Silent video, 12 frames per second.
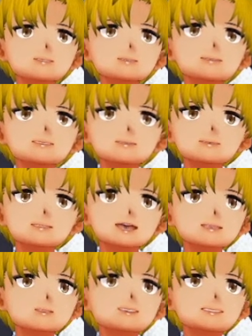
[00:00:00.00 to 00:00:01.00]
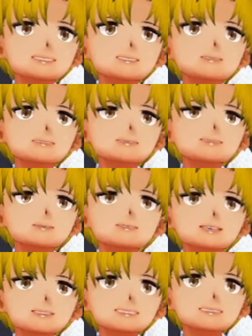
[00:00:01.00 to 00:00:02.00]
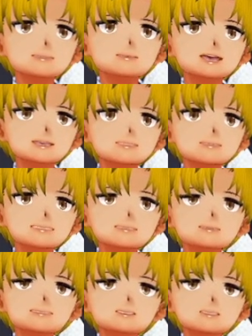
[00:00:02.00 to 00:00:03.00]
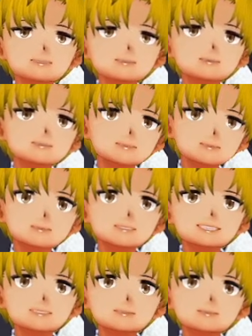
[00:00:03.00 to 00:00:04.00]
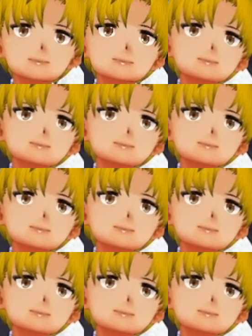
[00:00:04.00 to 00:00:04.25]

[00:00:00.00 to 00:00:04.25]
but the wrongdoing of disrespecting Natsuki's feelings. Respect.